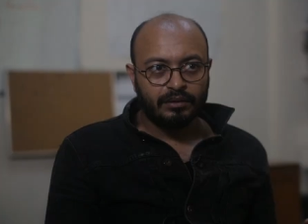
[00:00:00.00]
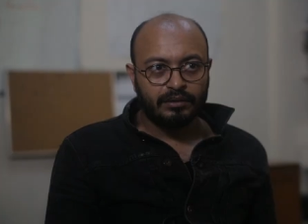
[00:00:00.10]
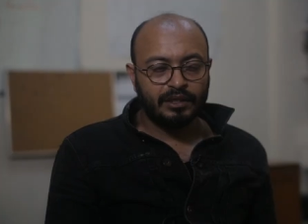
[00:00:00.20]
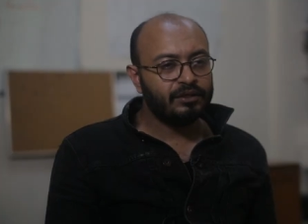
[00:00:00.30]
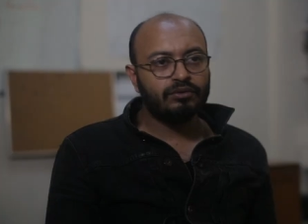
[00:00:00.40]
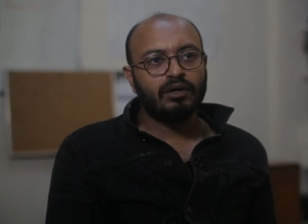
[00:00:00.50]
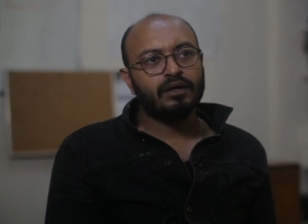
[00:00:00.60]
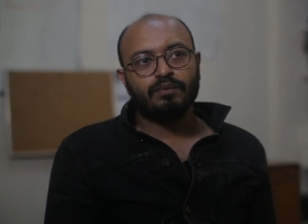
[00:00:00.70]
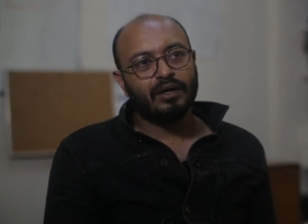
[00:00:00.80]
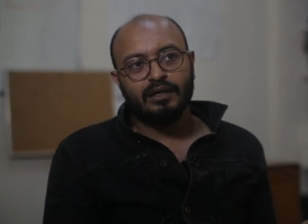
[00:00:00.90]
They do
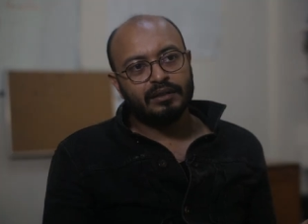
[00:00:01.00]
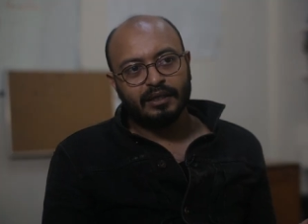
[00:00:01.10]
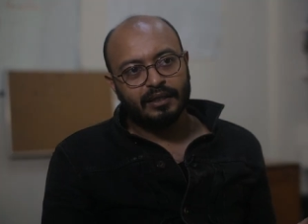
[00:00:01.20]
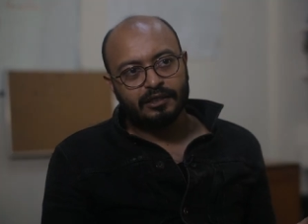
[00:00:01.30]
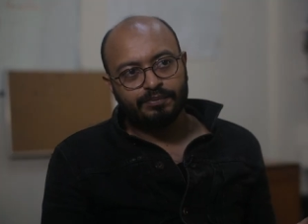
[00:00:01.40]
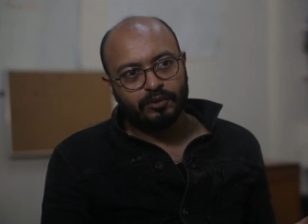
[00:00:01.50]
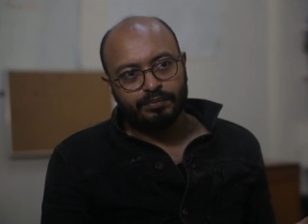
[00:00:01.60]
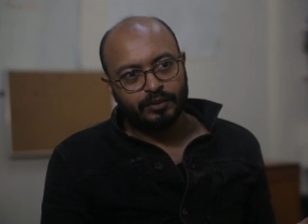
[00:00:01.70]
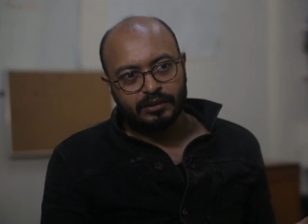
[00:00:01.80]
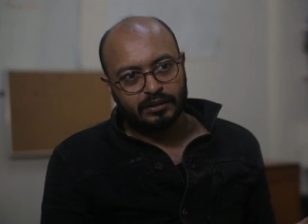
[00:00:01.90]
not want an
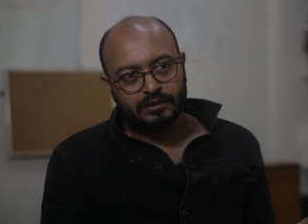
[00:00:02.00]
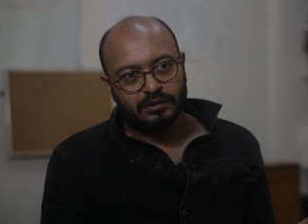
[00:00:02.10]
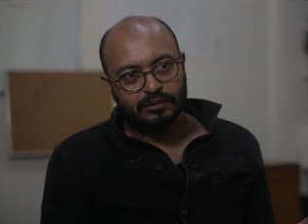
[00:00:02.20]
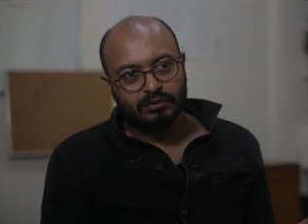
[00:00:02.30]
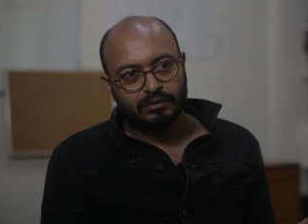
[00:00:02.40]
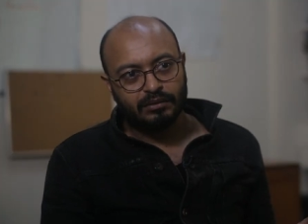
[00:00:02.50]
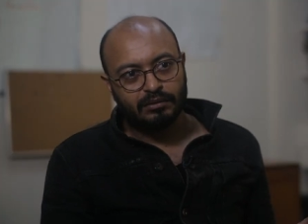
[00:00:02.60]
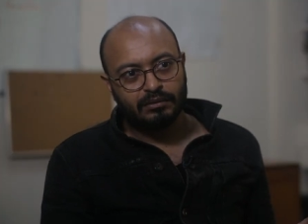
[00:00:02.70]
export processing zone.